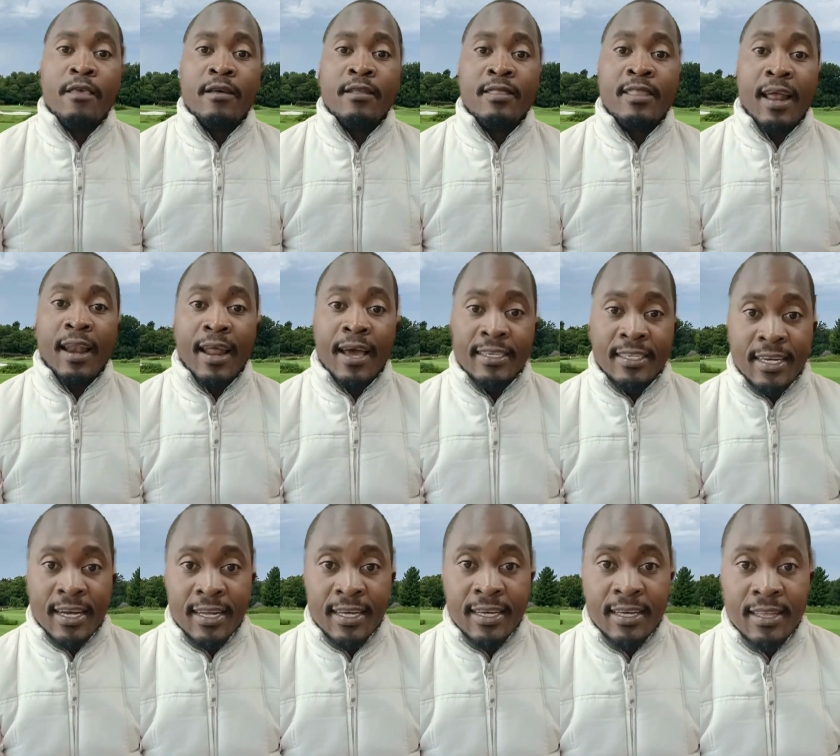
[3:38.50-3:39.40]
the
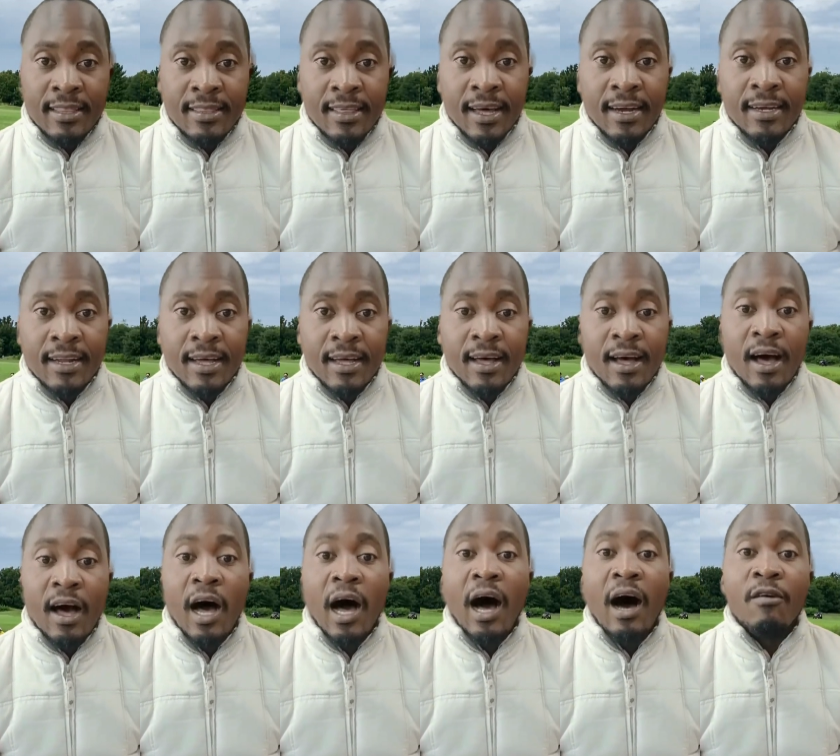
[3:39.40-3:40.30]
lightning and thunder,
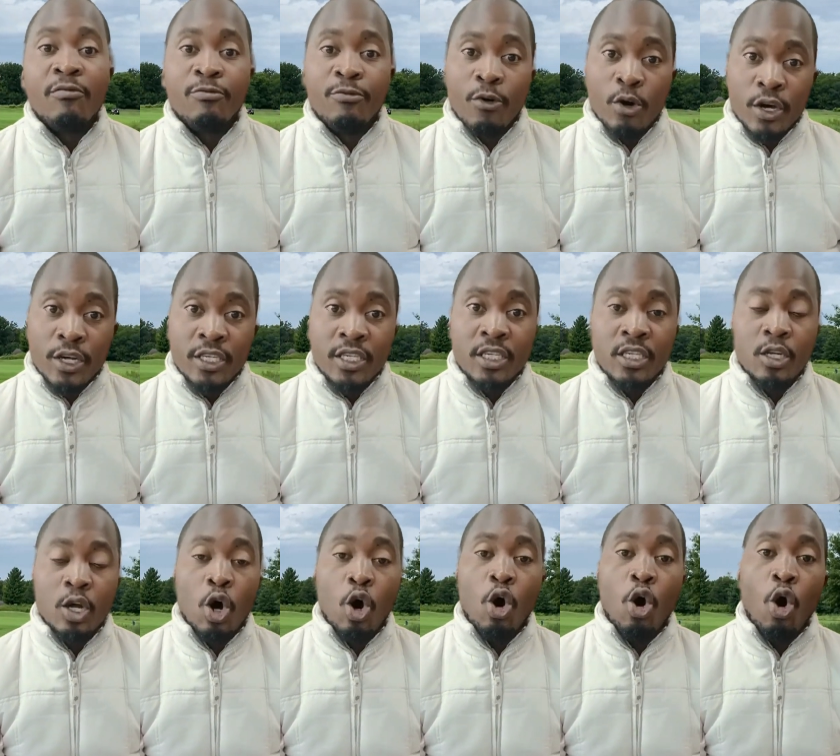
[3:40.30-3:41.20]
avoid
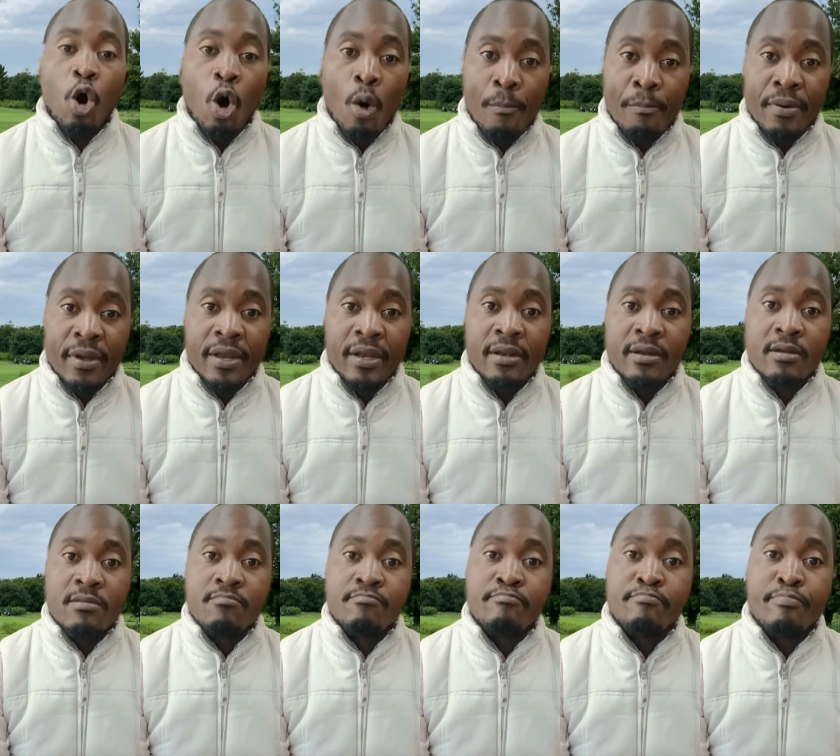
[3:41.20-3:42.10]
open
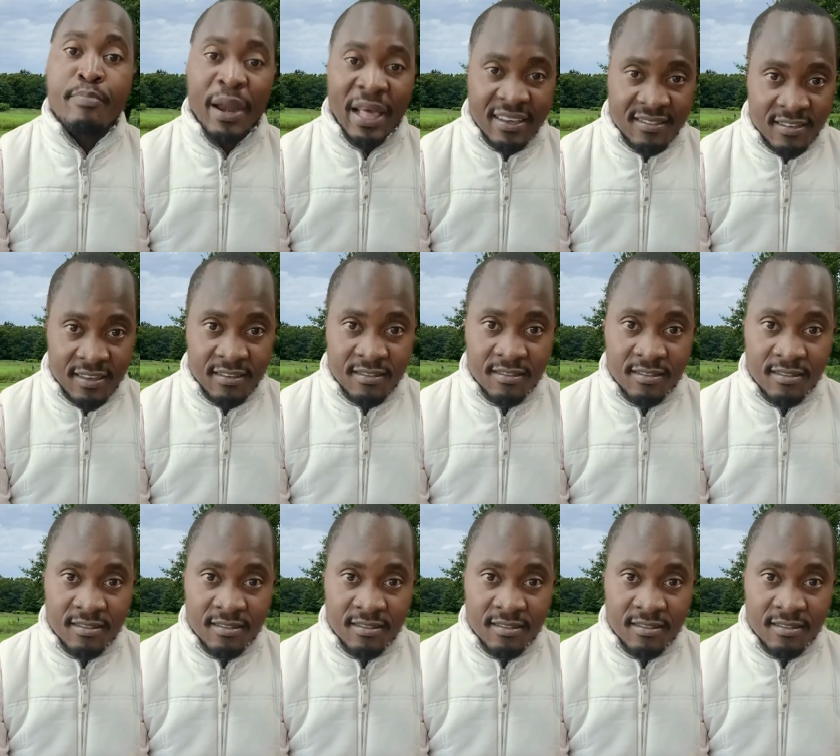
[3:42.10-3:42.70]
places.